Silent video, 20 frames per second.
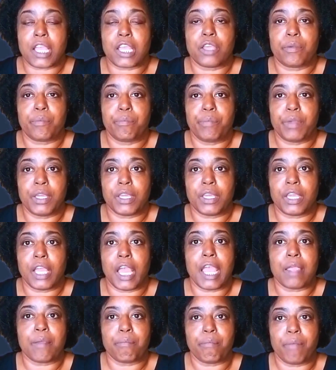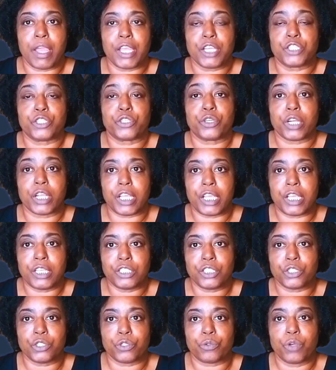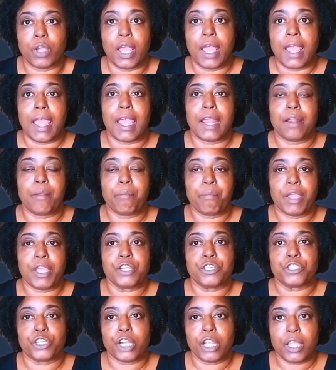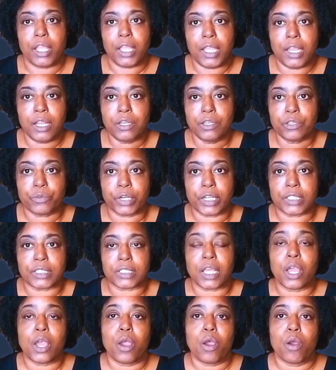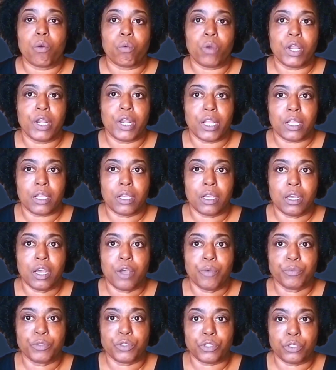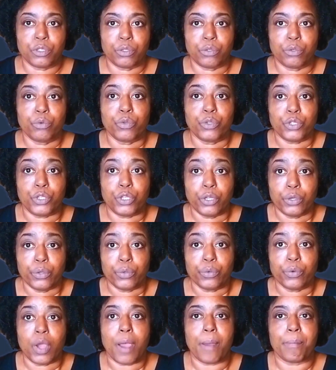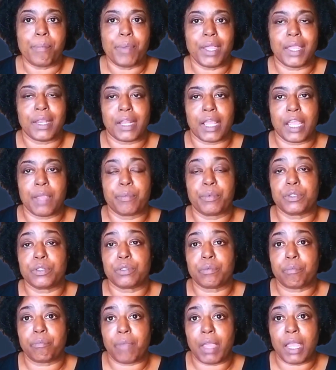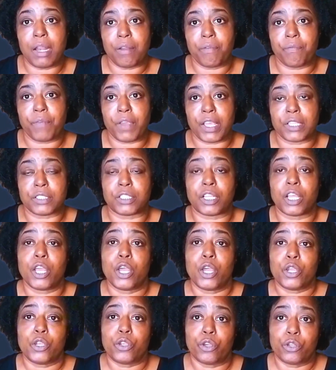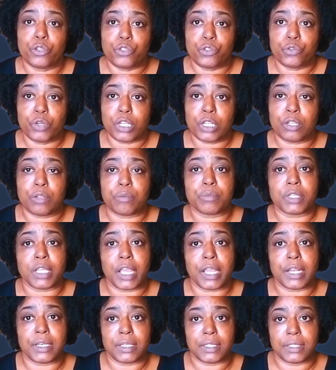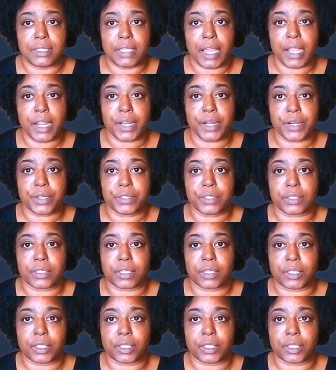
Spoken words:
could be a major issue and a major hindrance when it comes to you being able to manifest your dreams and desires?